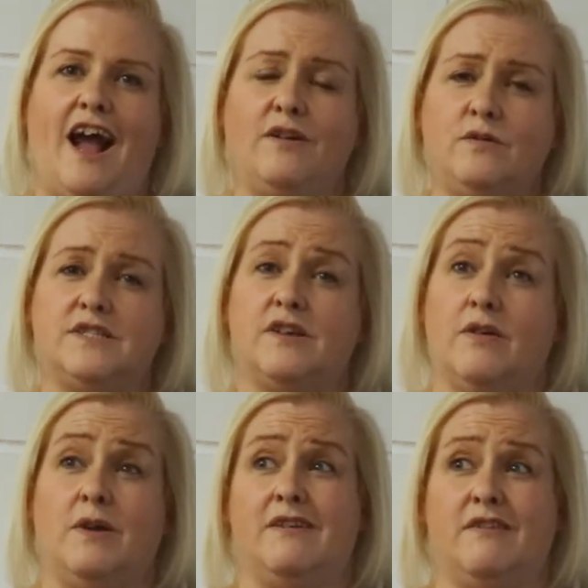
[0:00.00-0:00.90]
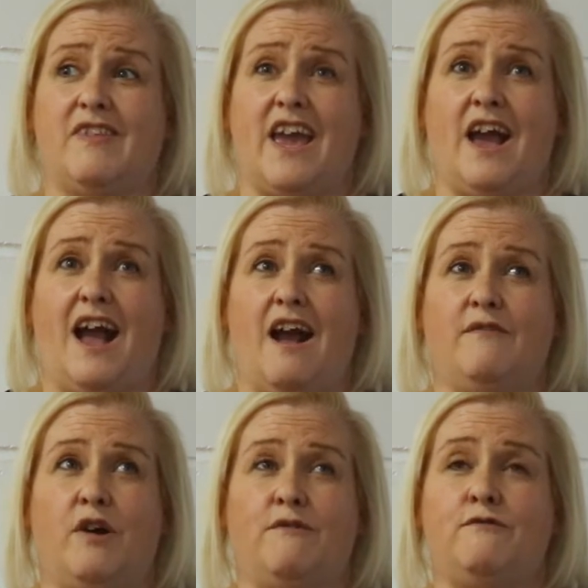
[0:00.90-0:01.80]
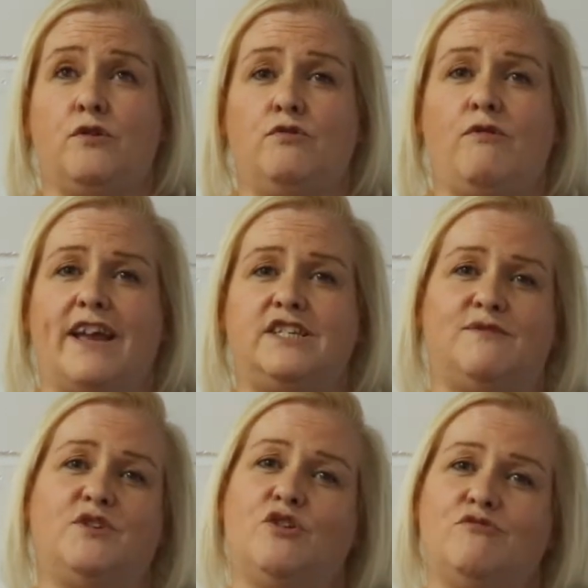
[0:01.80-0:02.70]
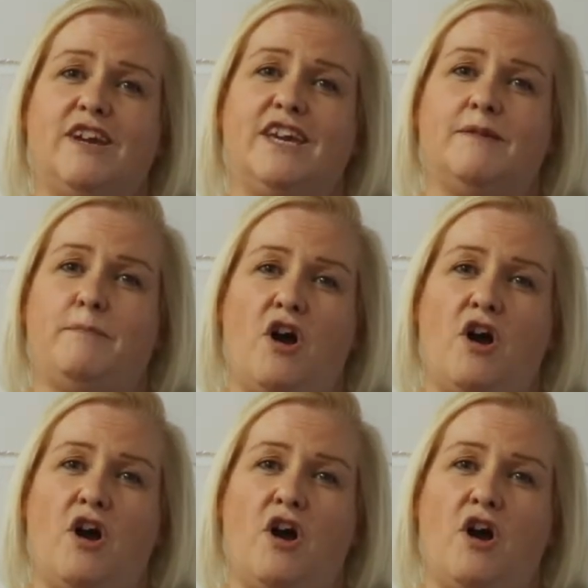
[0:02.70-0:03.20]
and also that they have a full range of career